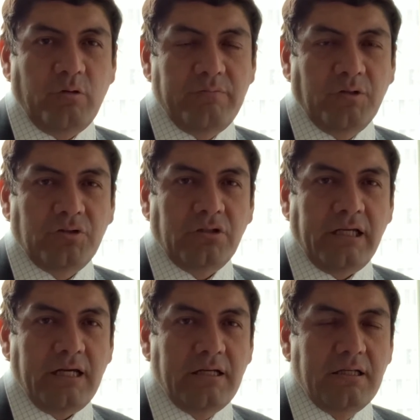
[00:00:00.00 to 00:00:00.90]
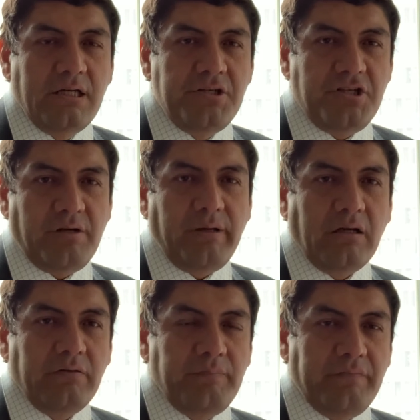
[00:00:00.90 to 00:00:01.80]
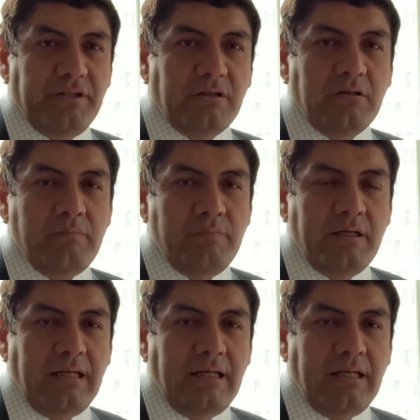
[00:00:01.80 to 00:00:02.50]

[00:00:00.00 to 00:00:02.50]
Luis Montoya, Chairman of PepsiCo